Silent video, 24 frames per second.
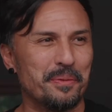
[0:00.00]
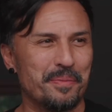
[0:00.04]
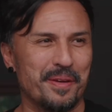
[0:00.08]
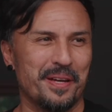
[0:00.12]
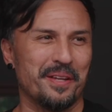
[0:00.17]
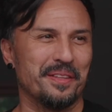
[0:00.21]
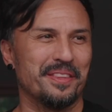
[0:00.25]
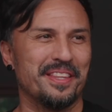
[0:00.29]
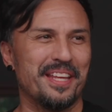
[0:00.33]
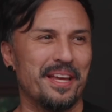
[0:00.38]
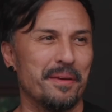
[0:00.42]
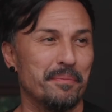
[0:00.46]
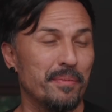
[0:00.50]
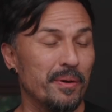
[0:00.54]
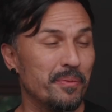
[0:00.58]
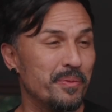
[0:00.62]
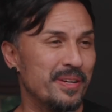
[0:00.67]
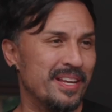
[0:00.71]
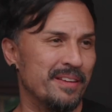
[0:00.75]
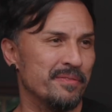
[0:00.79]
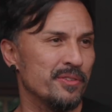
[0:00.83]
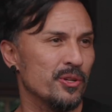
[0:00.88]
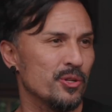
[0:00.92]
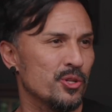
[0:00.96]
about that. But we
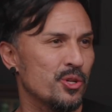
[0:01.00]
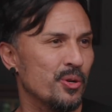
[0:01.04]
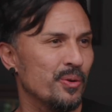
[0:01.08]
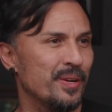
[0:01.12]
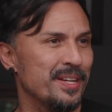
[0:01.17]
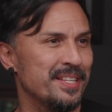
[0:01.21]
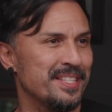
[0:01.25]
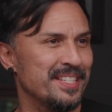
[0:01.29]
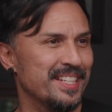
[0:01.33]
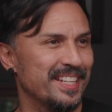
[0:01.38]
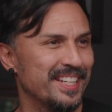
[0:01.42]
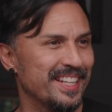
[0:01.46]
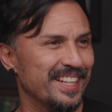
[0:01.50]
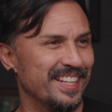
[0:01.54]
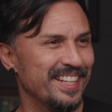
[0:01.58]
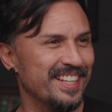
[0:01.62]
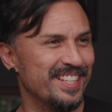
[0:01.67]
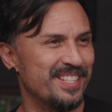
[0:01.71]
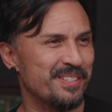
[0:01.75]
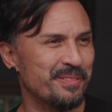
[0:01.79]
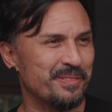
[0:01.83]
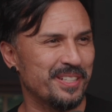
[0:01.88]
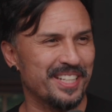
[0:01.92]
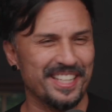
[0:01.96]
have no choice in it. It's
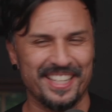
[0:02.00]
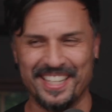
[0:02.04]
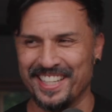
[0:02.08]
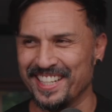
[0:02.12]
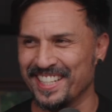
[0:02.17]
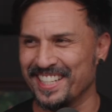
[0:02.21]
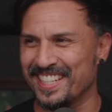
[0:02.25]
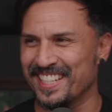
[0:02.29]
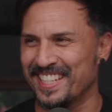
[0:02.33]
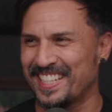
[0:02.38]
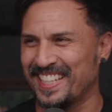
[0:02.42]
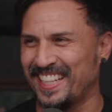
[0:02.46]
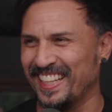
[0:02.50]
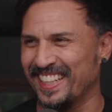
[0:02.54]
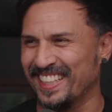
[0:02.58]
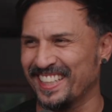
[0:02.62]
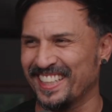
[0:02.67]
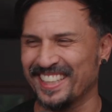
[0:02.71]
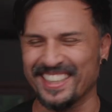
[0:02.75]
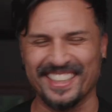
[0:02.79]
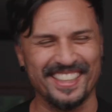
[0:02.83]
here we are. that's that's